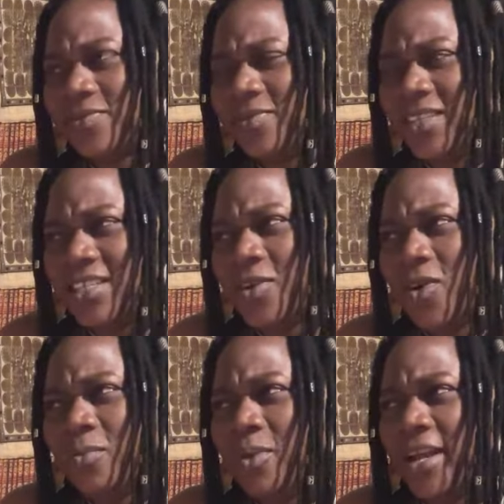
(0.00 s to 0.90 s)
What's the
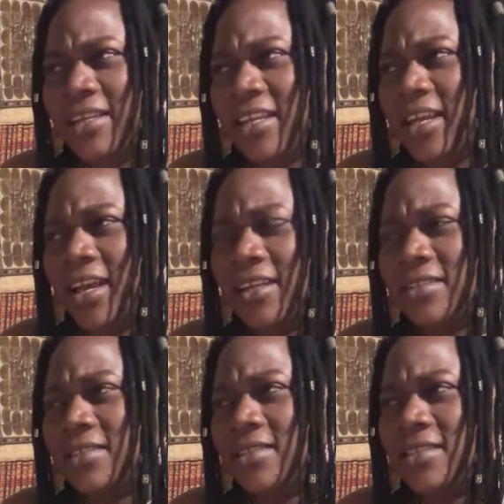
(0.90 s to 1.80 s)
whole point here?
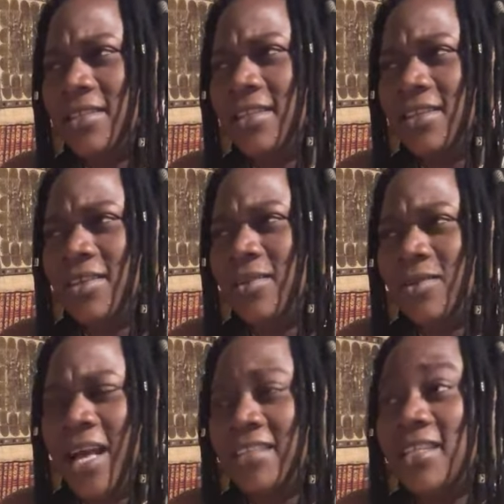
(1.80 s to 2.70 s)
Because
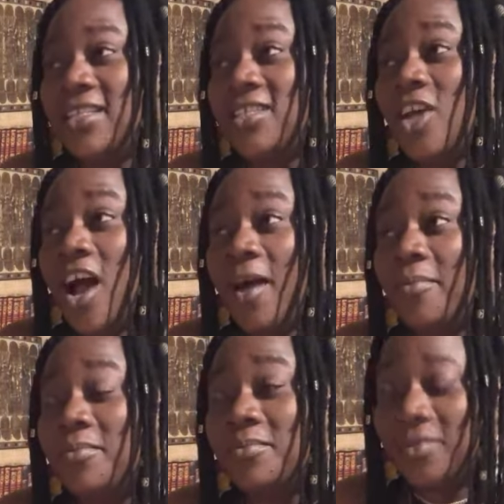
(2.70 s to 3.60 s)
that's the storm.